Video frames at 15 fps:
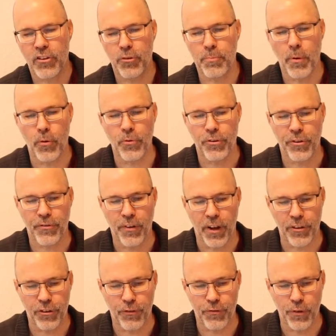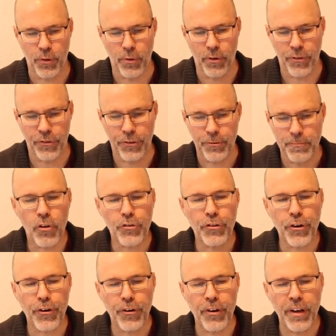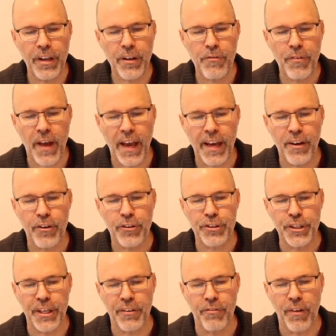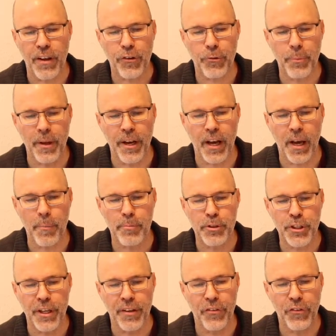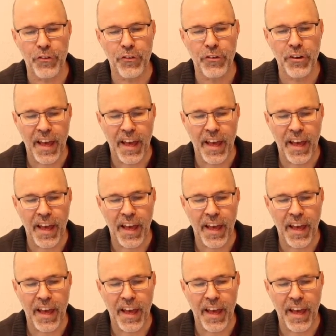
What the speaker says: exposed to fossil fuels. Alternative energy investment options.